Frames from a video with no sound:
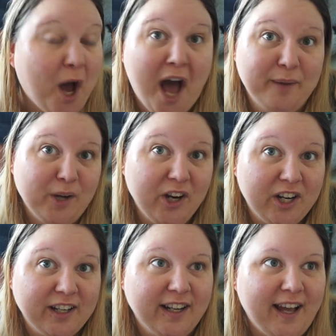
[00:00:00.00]
I'm not
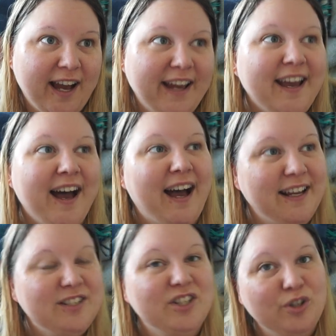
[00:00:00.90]
gonna lie, I
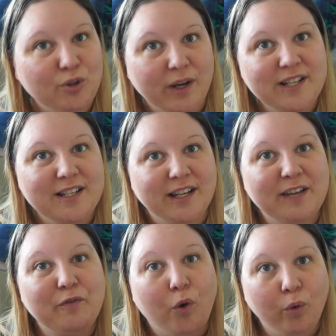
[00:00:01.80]
do question
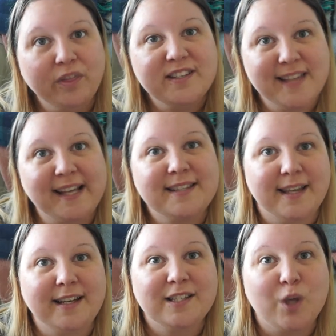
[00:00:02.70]
if all the sex
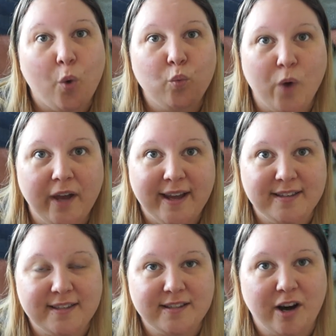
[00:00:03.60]
scenes were
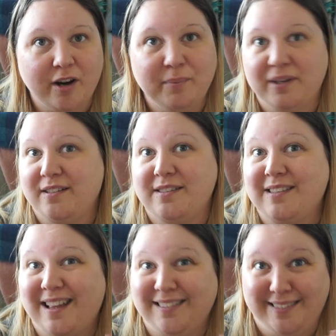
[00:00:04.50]
necessary, because
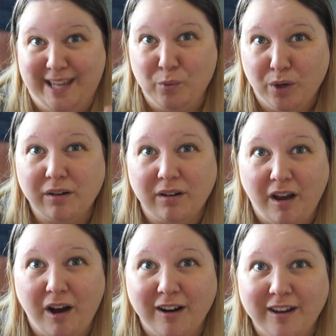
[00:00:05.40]
they were a
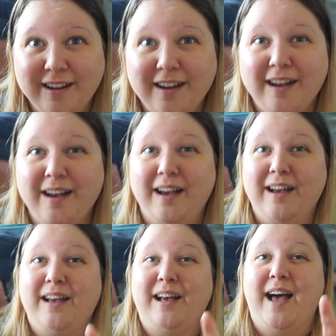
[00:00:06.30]
lot,
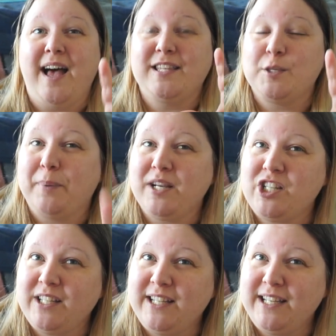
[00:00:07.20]

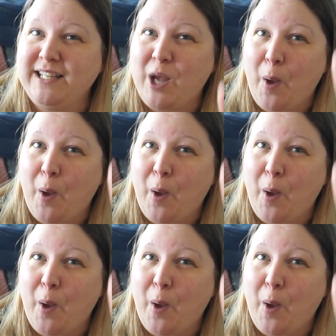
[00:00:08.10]
especially.